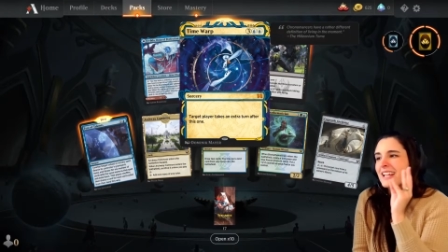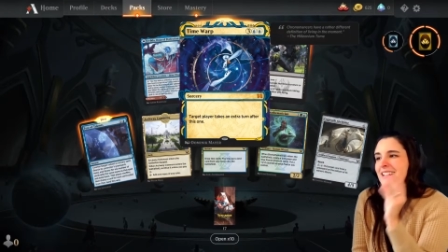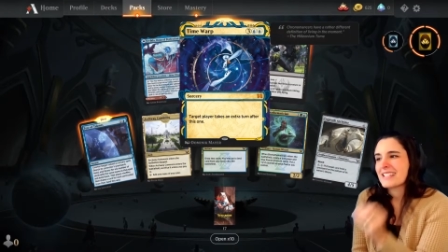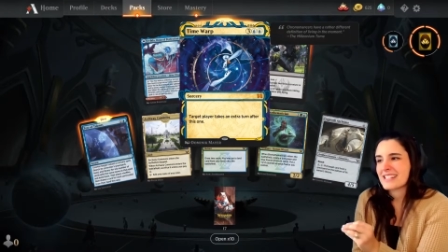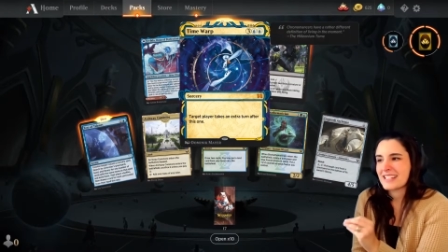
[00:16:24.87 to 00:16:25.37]

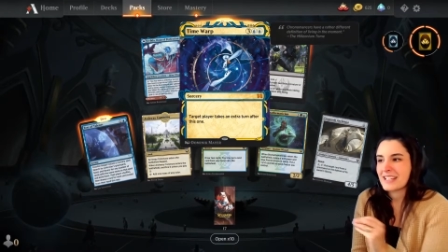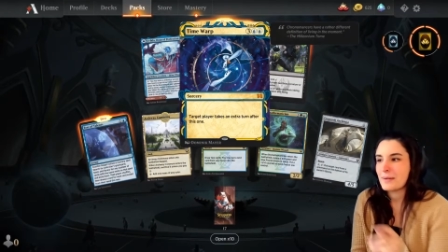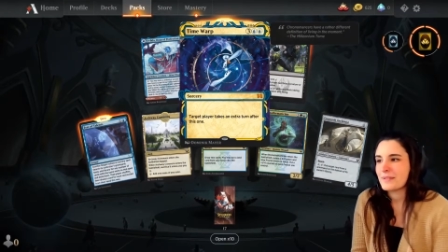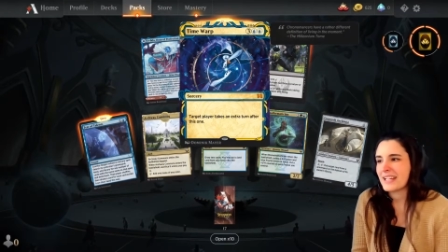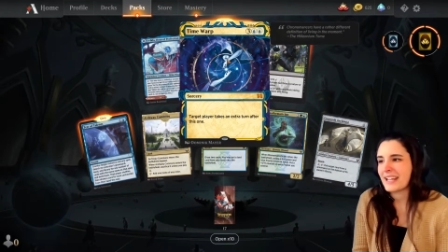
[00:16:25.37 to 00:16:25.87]
This can
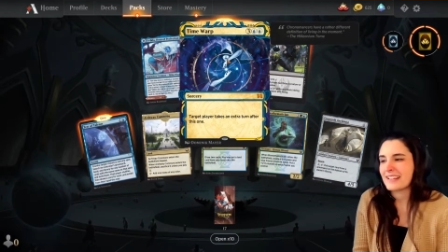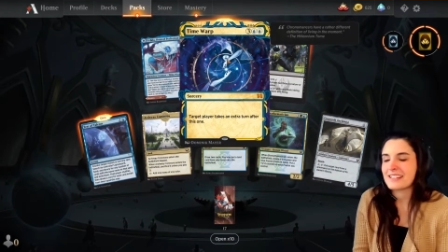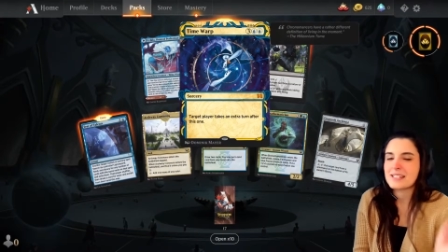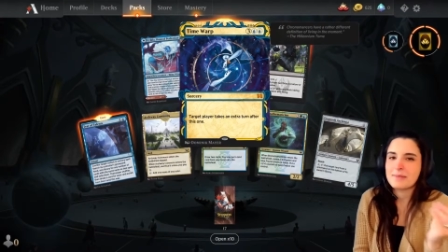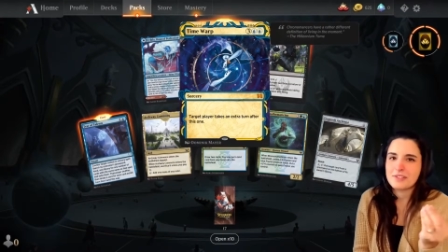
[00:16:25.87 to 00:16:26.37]
come into handy,
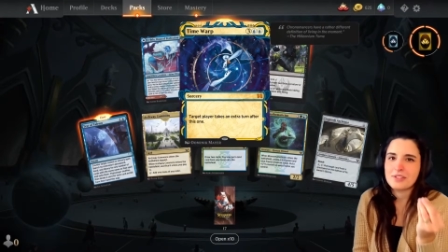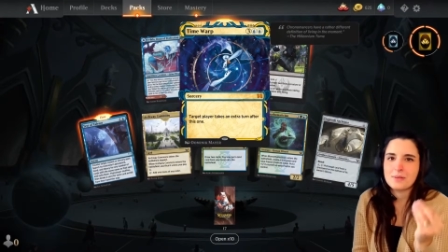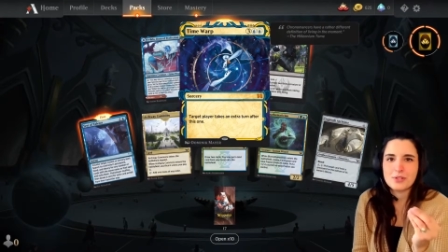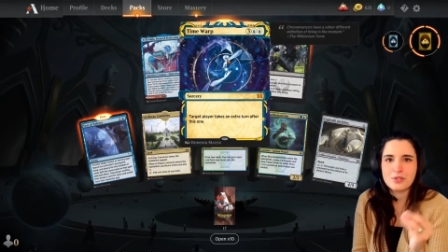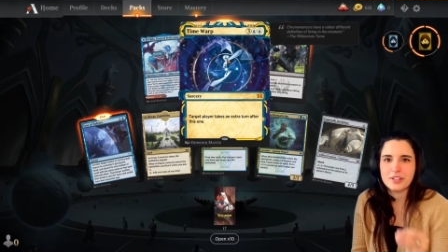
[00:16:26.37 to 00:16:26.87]
especially
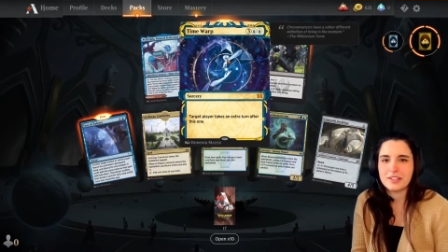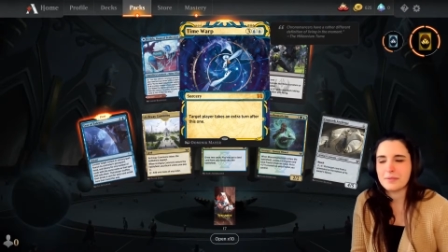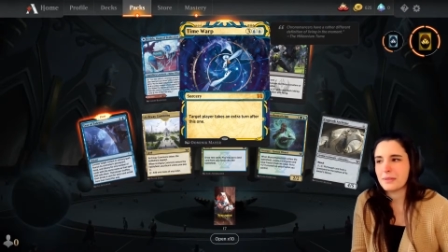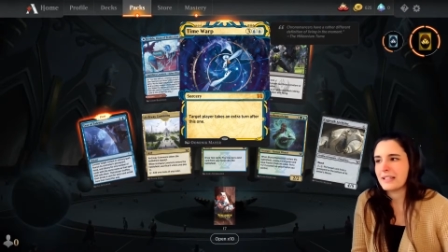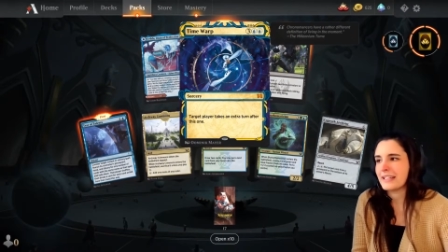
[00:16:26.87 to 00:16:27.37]
with triggered
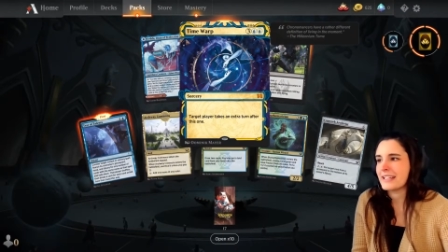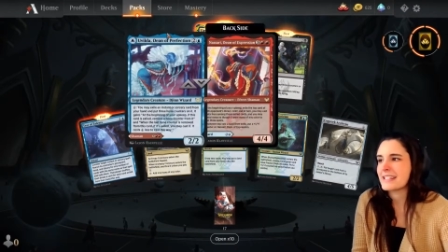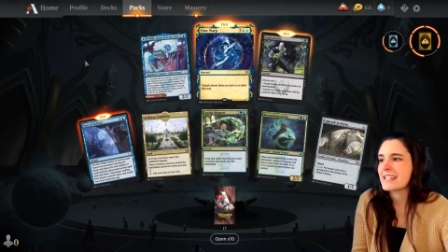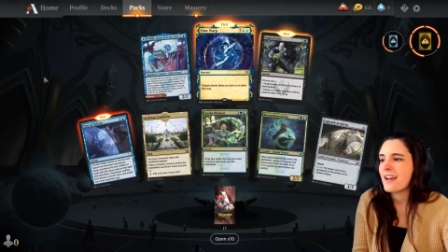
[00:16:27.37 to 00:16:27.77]
abilities.